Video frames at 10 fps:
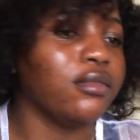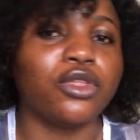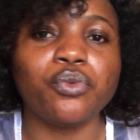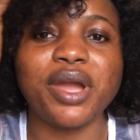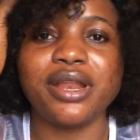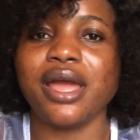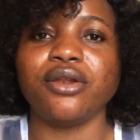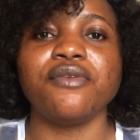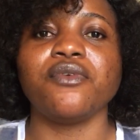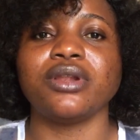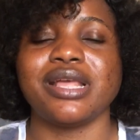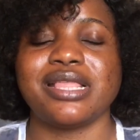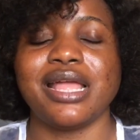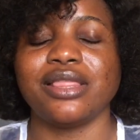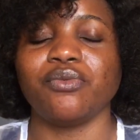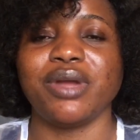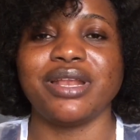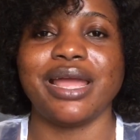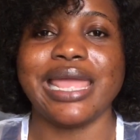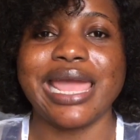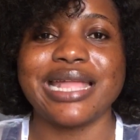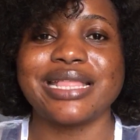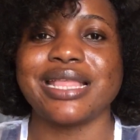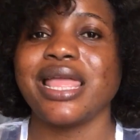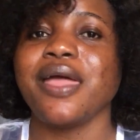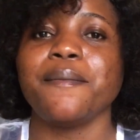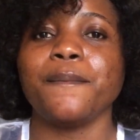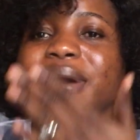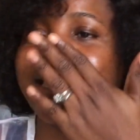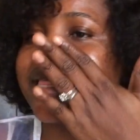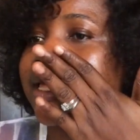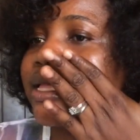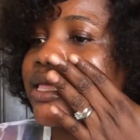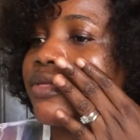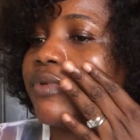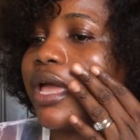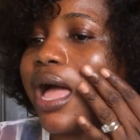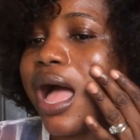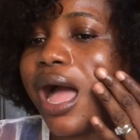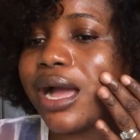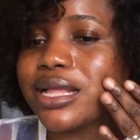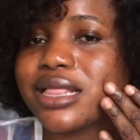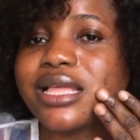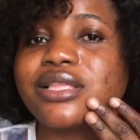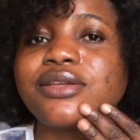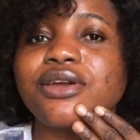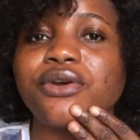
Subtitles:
The weather, I don't even understand the weather yet. My skin is reacting